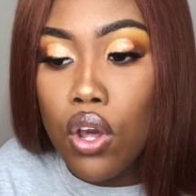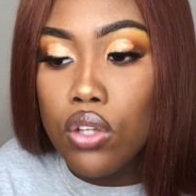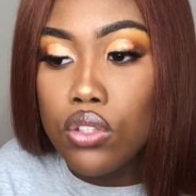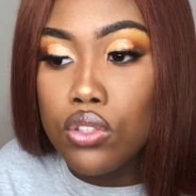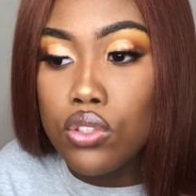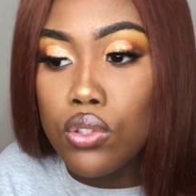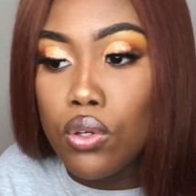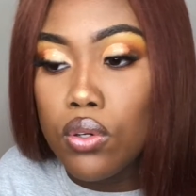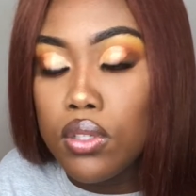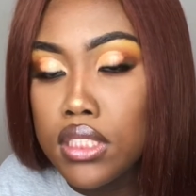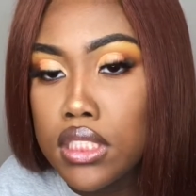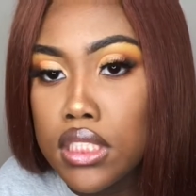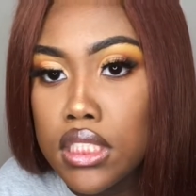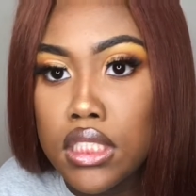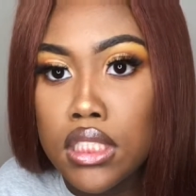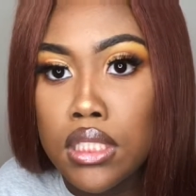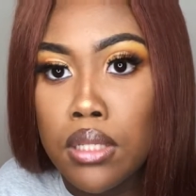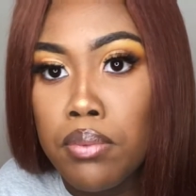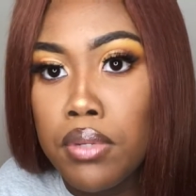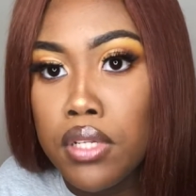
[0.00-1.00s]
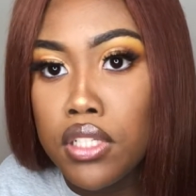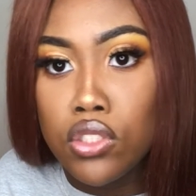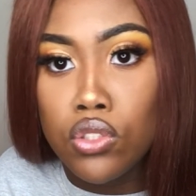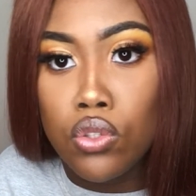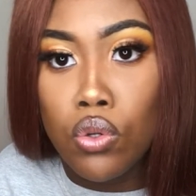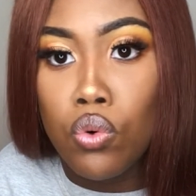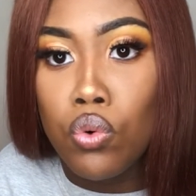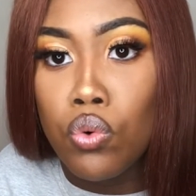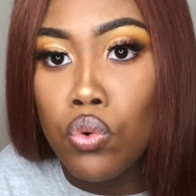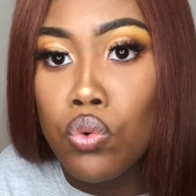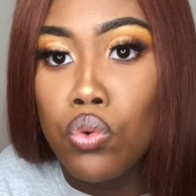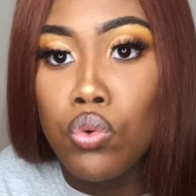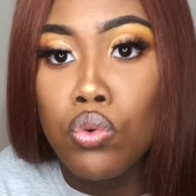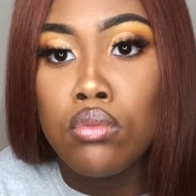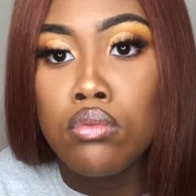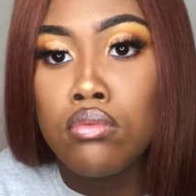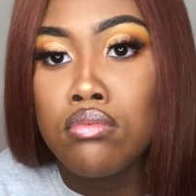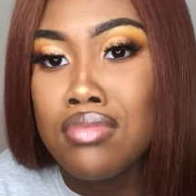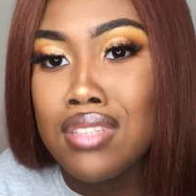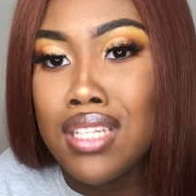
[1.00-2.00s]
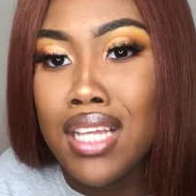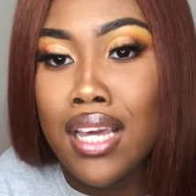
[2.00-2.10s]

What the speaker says: So it just depends on